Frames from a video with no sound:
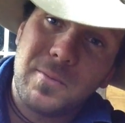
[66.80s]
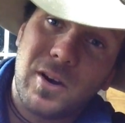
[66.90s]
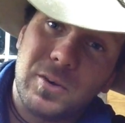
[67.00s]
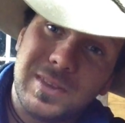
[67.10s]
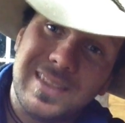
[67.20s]
in
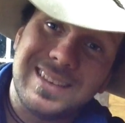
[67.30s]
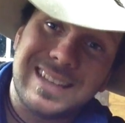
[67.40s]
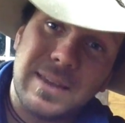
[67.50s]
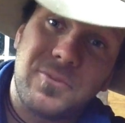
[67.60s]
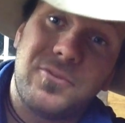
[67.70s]
mind, within the
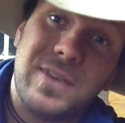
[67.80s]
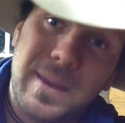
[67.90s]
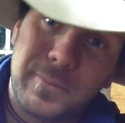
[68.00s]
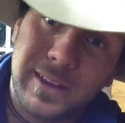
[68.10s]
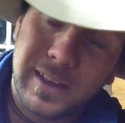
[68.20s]
same
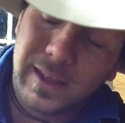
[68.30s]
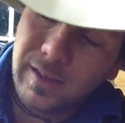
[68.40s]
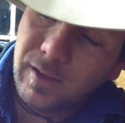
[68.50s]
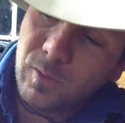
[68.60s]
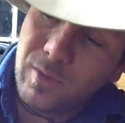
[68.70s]
family,
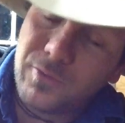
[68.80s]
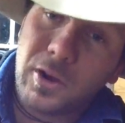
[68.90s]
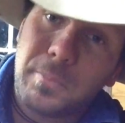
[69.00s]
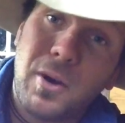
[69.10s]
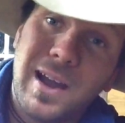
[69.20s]
we've
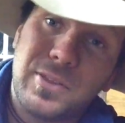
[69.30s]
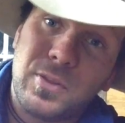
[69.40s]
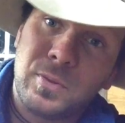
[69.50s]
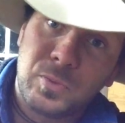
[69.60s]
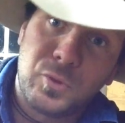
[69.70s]
got a
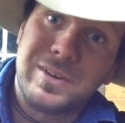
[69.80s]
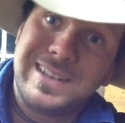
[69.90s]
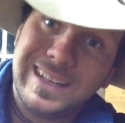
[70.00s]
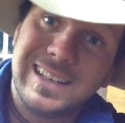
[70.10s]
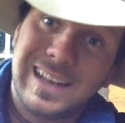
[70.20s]
python, the
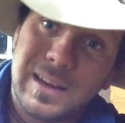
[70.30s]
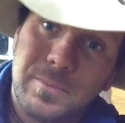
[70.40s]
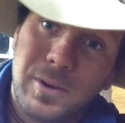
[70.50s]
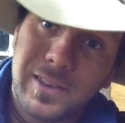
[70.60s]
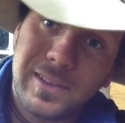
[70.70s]
reticulated
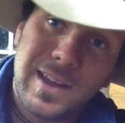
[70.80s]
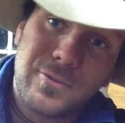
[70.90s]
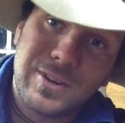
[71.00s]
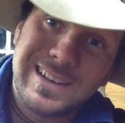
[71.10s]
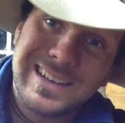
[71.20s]
python
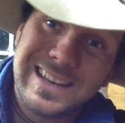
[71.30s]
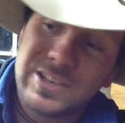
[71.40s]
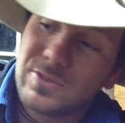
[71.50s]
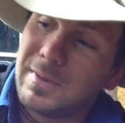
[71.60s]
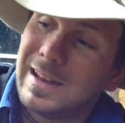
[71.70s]
over in
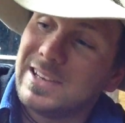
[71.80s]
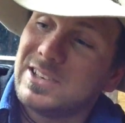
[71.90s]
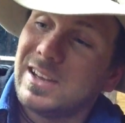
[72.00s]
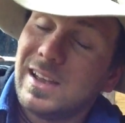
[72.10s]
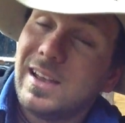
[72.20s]
Indonesia and
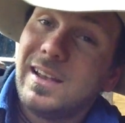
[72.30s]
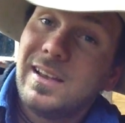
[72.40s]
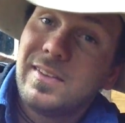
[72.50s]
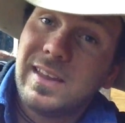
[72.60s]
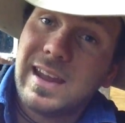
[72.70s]
Malaysia,
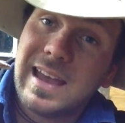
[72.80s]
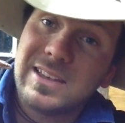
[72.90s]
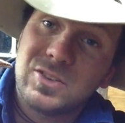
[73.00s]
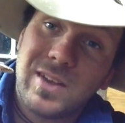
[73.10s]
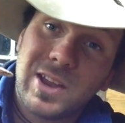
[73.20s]
that
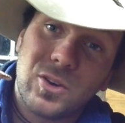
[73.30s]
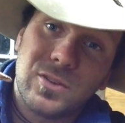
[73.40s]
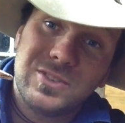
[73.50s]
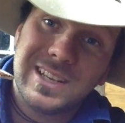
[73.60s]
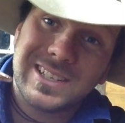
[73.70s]
has a record
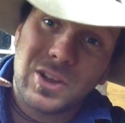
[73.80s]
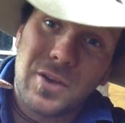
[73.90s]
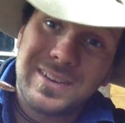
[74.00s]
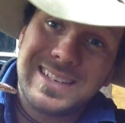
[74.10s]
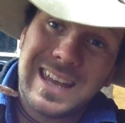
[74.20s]
of just
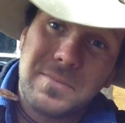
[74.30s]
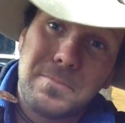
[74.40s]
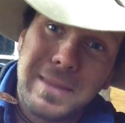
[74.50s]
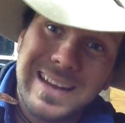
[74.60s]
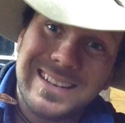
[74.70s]
over
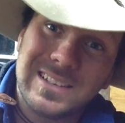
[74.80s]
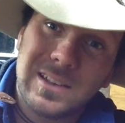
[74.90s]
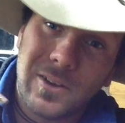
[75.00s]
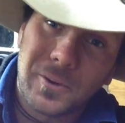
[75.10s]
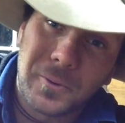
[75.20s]
10 meters
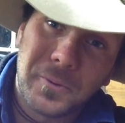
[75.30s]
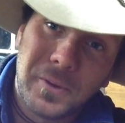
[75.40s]
long.